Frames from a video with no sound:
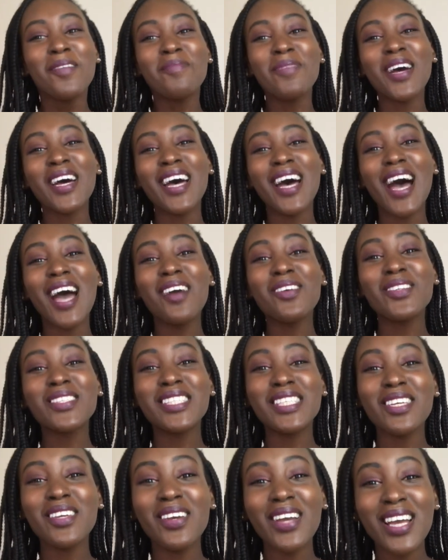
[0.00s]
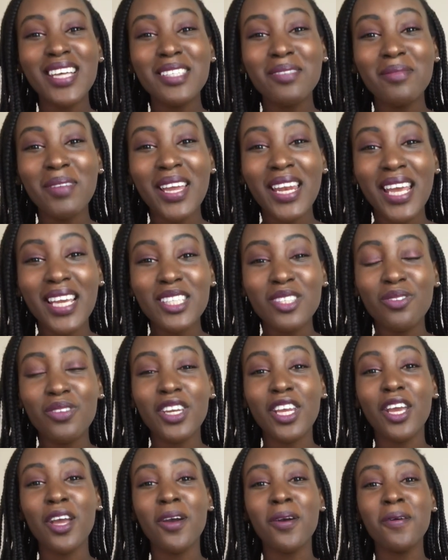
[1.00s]
But I will see you guys in my next
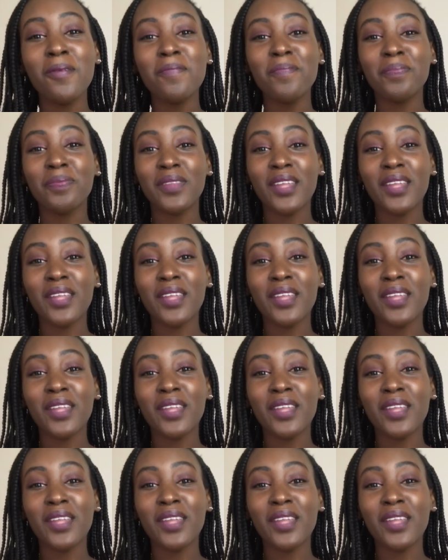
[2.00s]
video.